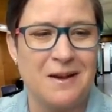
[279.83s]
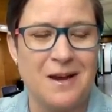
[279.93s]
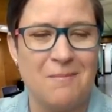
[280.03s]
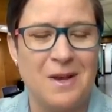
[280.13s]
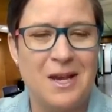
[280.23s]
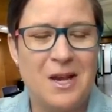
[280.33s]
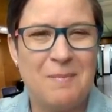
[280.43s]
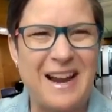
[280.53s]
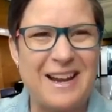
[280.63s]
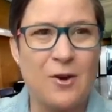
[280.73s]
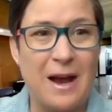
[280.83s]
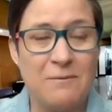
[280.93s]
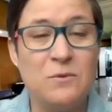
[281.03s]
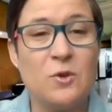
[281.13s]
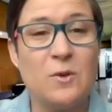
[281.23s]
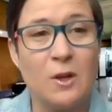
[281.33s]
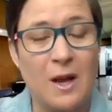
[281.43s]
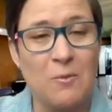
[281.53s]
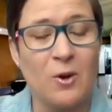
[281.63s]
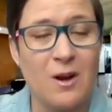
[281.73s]
But I'm doing a
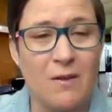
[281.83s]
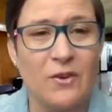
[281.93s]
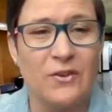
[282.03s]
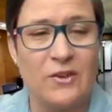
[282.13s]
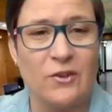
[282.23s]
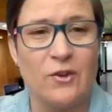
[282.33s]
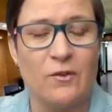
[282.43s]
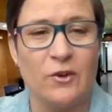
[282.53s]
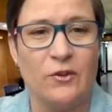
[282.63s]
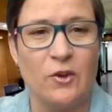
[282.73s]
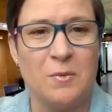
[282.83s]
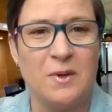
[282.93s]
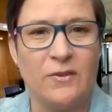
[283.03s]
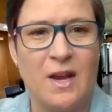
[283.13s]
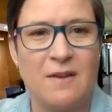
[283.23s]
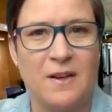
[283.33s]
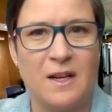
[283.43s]
lot more conversations over Zoom and stuff.